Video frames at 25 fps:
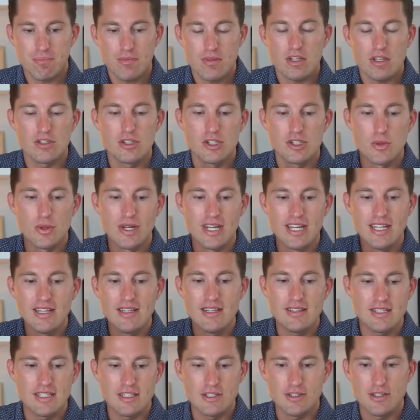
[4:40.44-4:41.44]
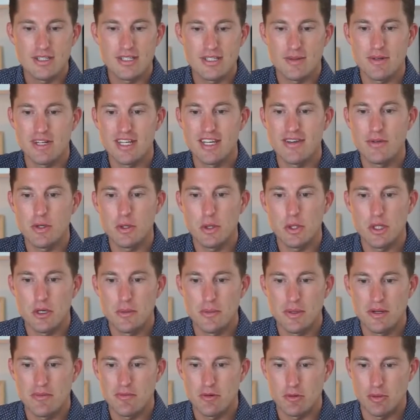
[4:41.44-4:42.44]
So in the series, I'm going to give you a little
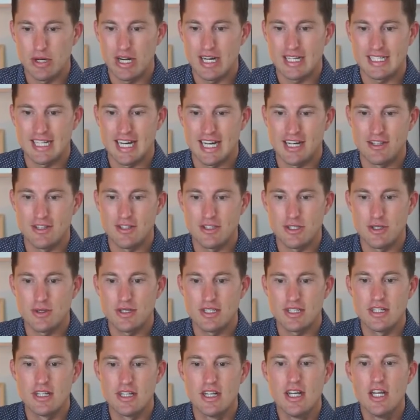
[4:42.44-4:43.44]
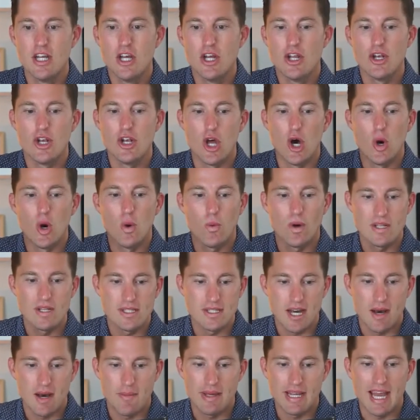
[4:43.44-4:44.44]
bit of a breakdown so you can know what's
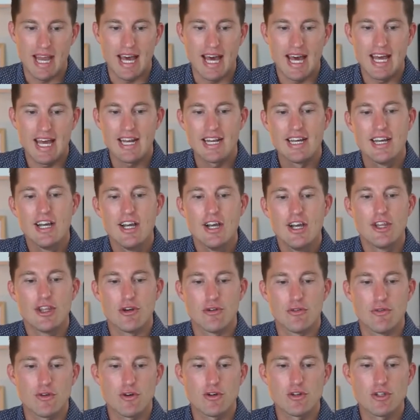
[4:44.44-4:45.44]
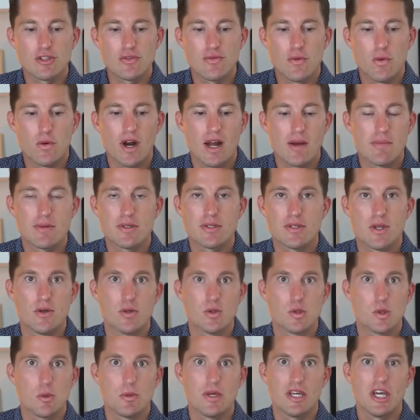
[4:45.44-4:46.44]
coming ahead. The first 4
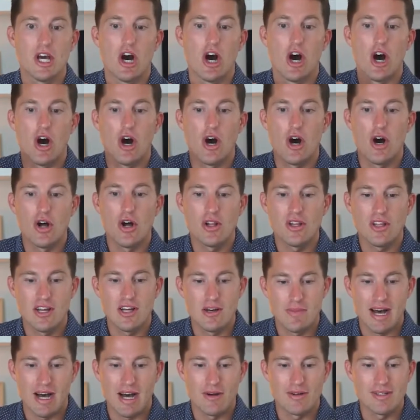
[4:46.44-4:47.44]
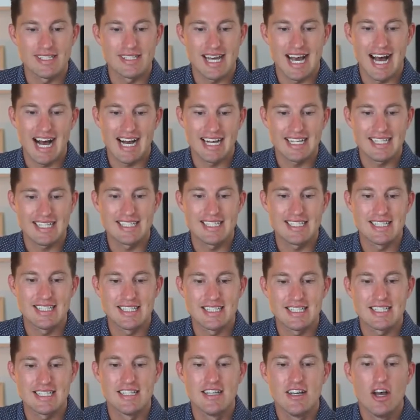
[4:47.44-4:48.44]
episodes will be all about
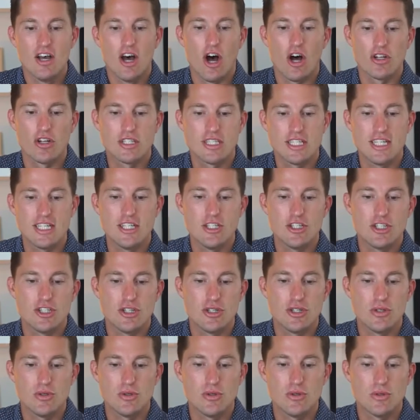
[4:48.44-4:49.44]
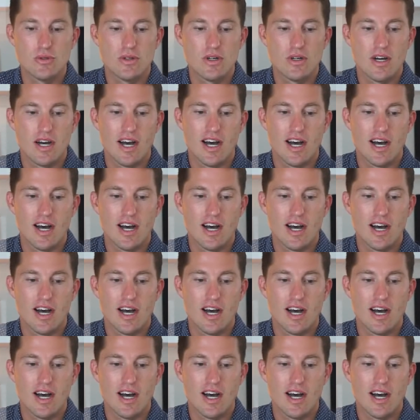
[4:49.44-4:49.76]
taxes. I'll teach you,